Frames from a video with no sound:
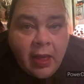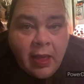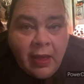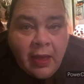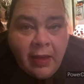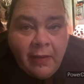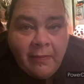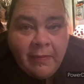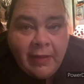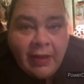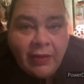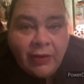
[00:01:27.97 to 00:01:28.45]

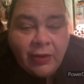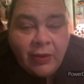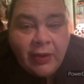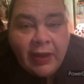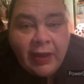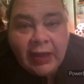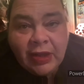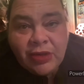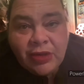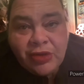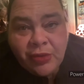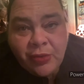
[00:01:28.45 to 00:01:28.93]
my little
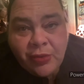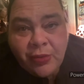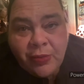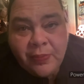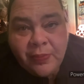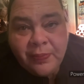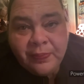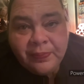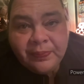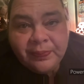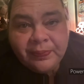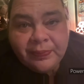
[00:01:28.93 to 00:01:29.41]
angel.
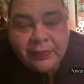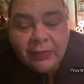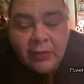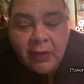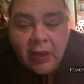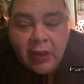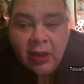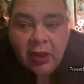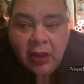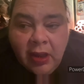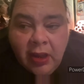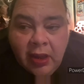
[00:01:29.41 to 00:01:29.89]

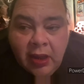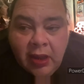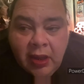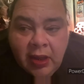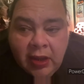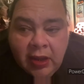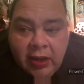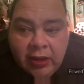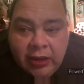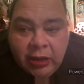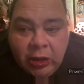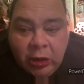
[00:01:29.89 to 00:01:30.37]

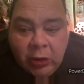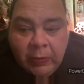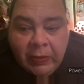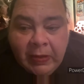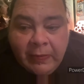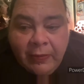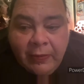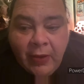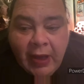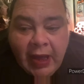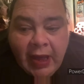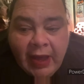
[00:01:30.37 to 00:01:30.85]
You know,
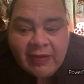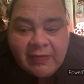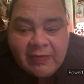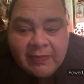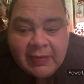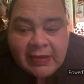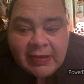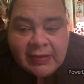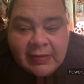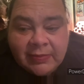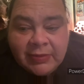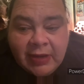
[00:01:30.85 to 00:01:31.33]
people ask
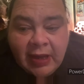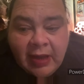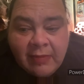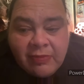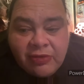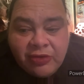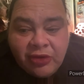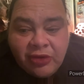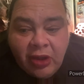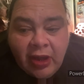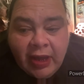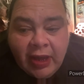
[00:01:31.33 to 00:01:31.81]
me
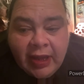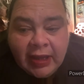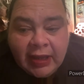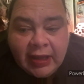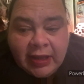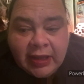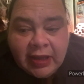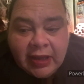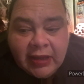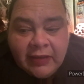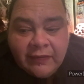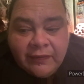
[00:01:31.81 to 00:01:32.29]
sometimes, they're
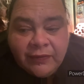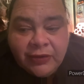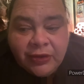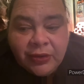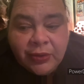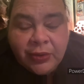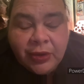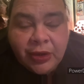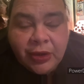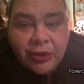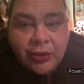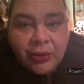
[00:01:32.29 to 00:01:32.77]
like, if you
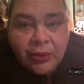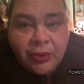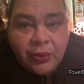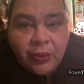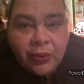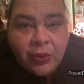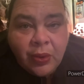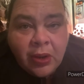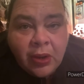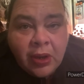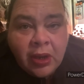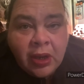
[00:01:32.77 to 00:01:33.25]

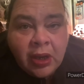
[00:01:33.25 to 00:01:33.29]
knew